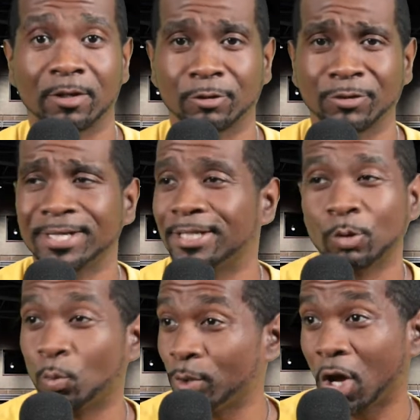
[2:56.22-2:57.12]
granted,
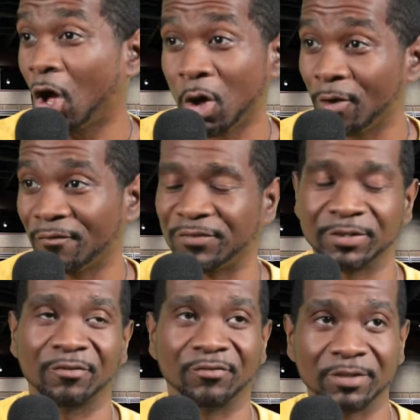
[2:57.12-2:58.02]
we all
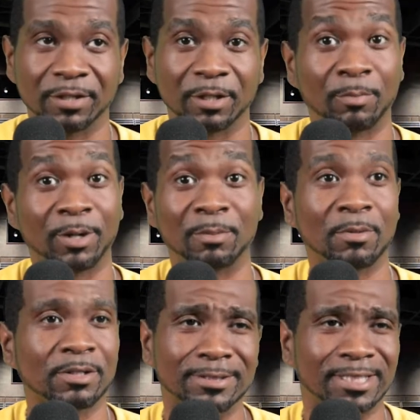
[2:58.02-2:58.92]
feel fear, but
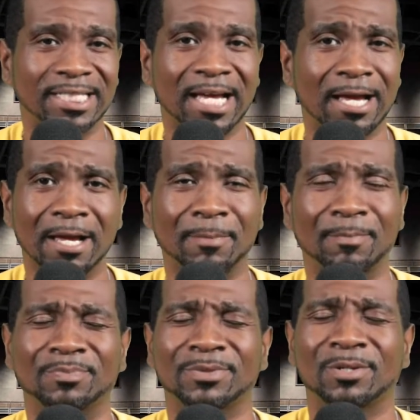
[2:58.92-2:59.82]
most of the
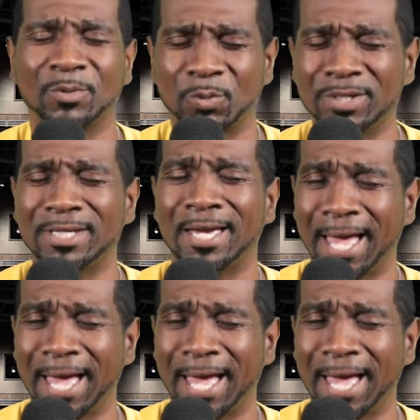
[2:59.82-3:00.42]
time, we